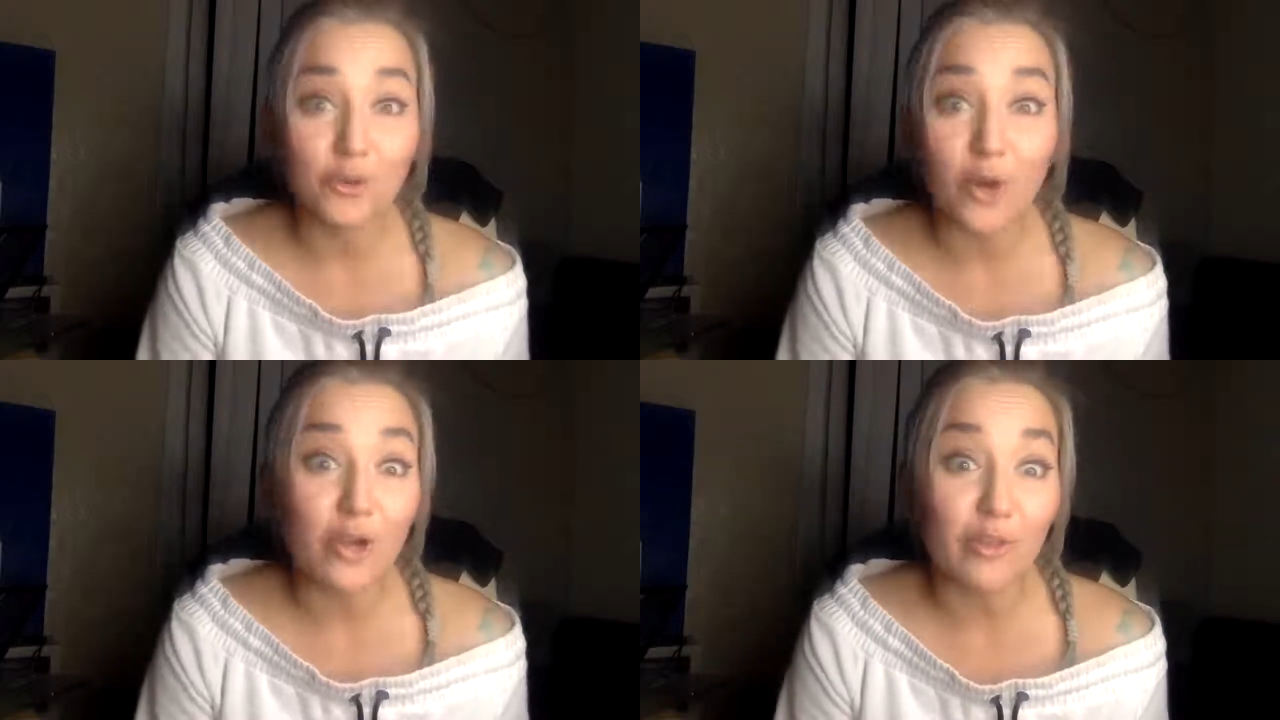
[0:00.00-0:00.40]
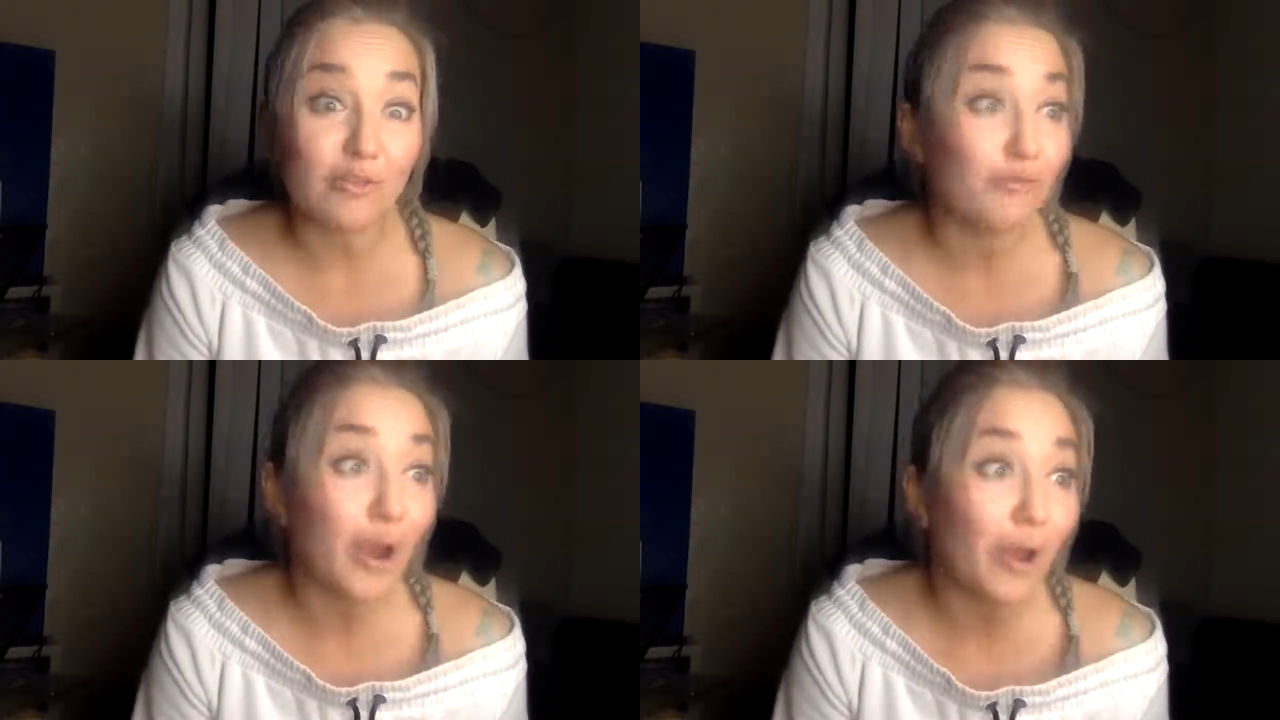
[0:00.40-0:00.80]

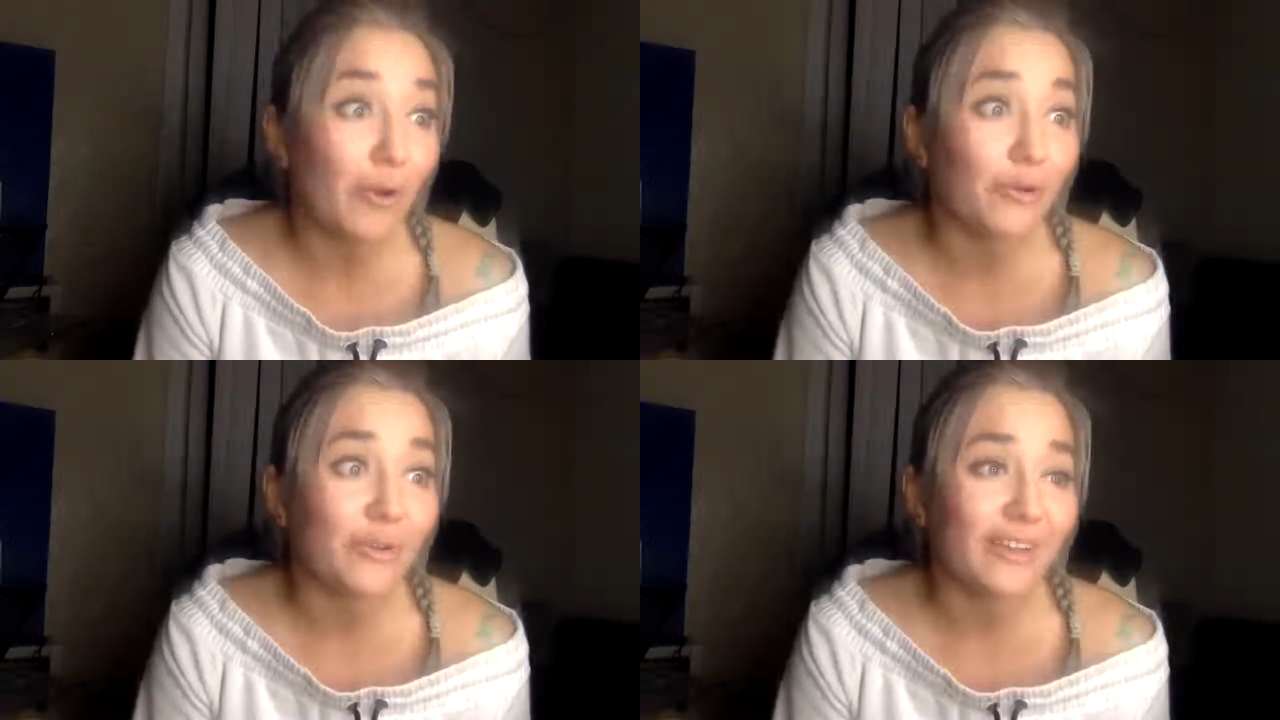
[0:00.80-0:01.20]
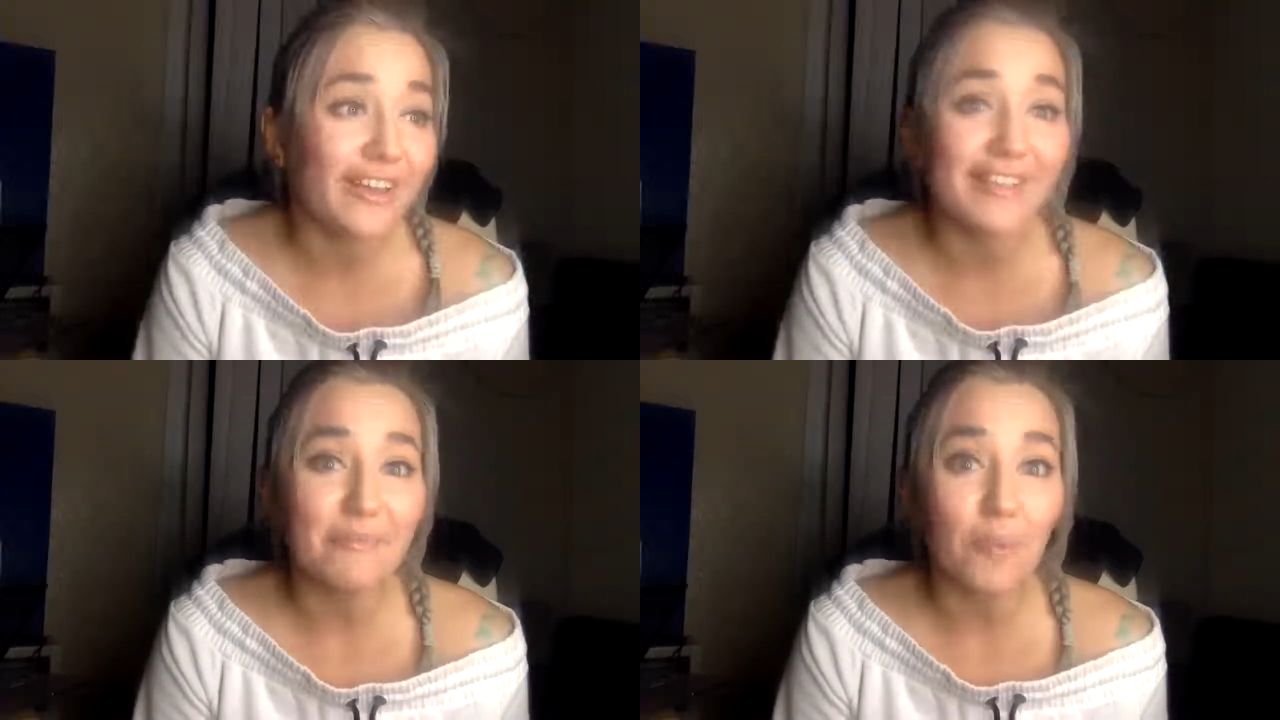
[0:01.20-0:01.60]
you're on a
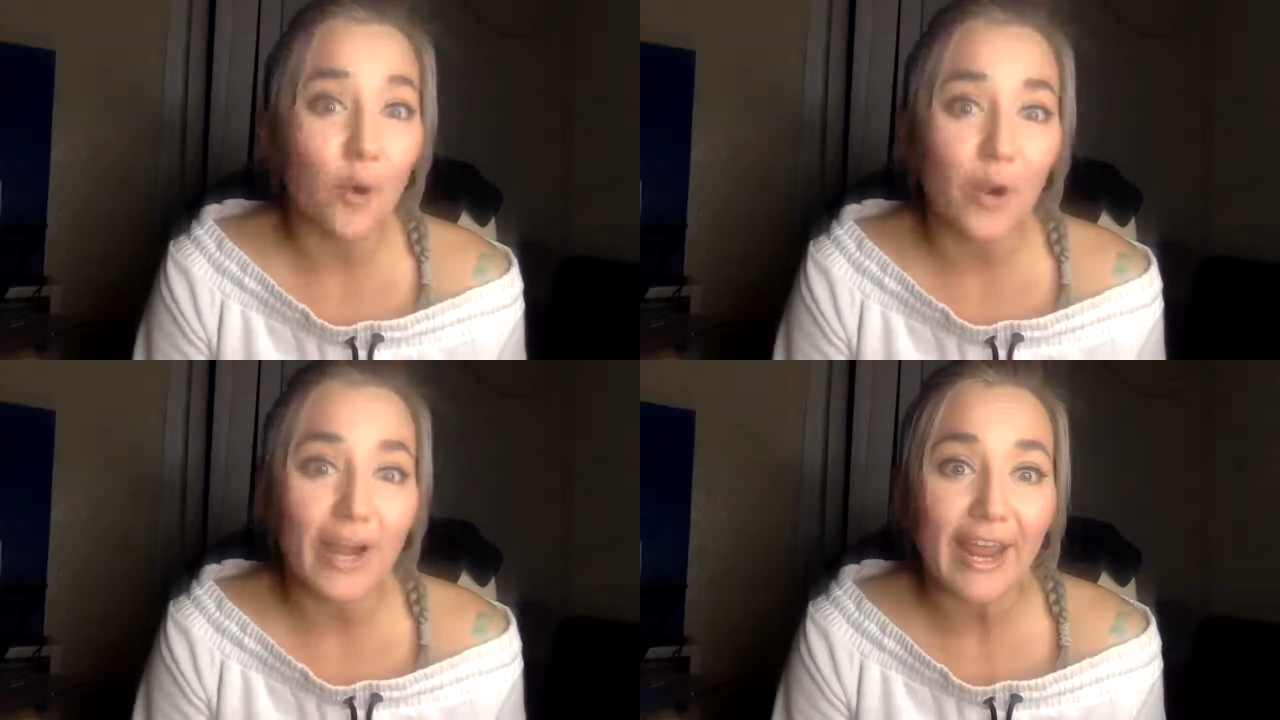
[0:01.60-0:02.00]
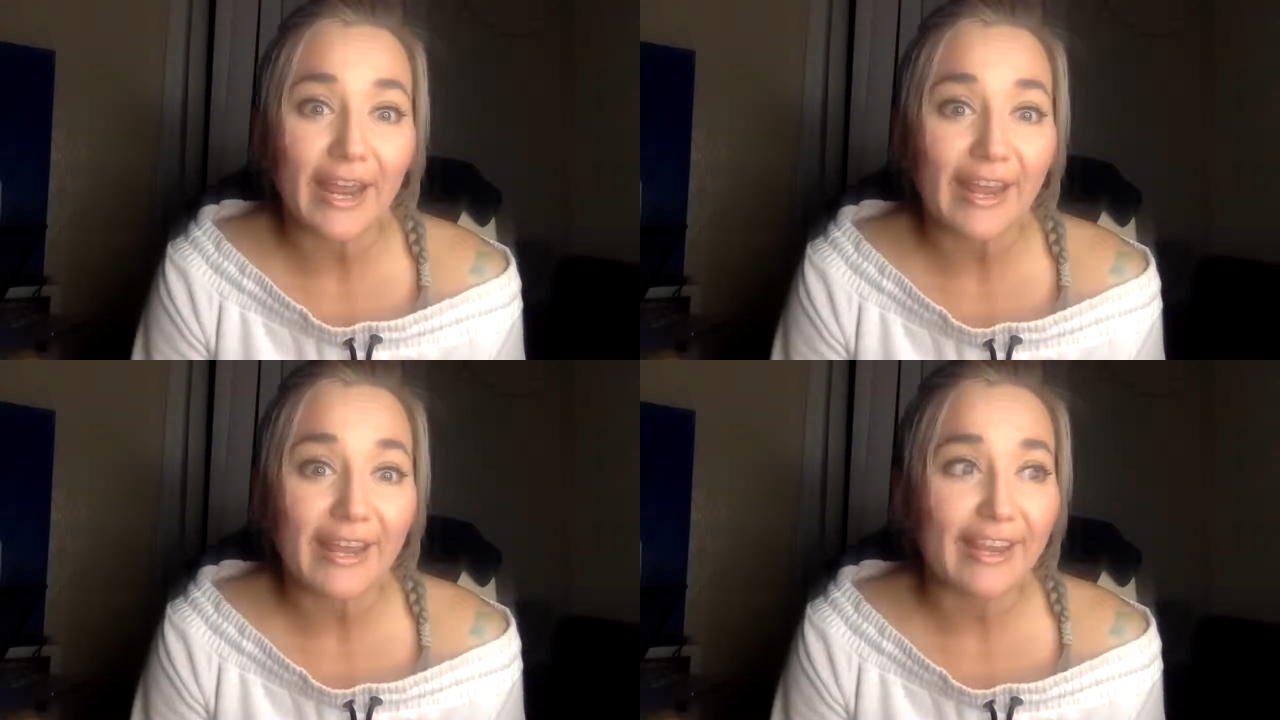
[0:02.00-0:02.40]
throne in the
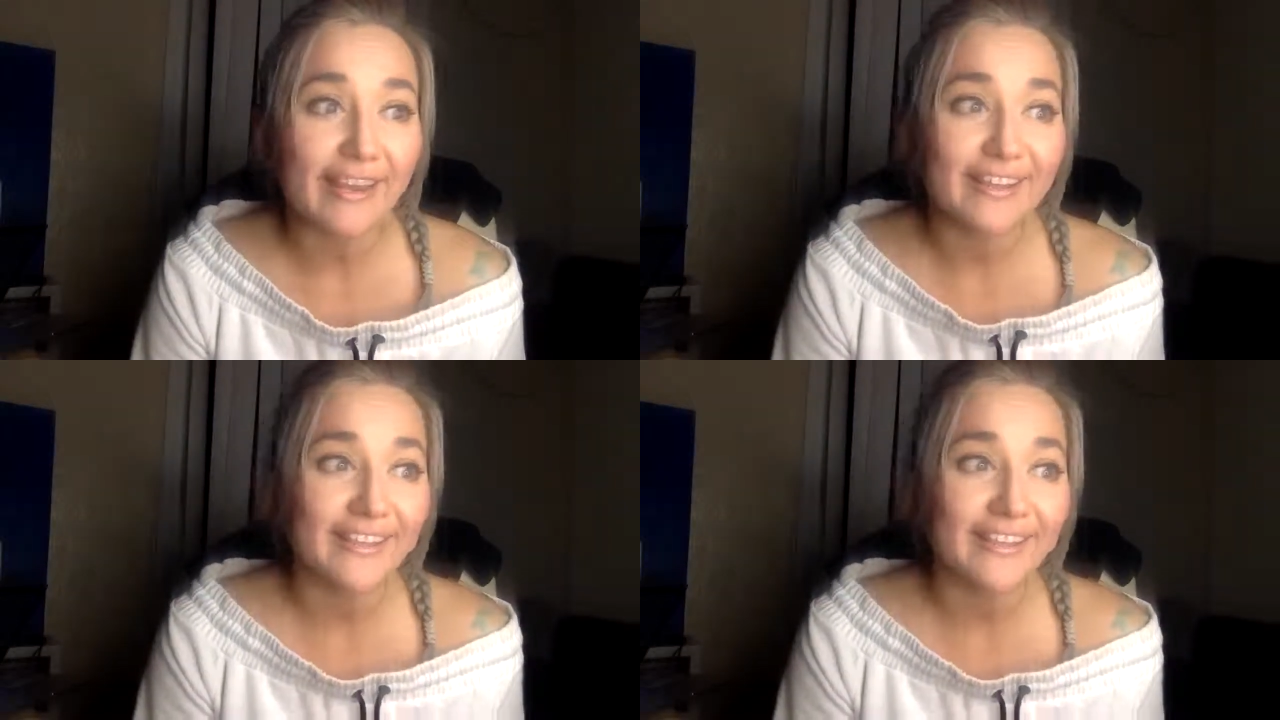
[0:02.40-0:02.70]
morning.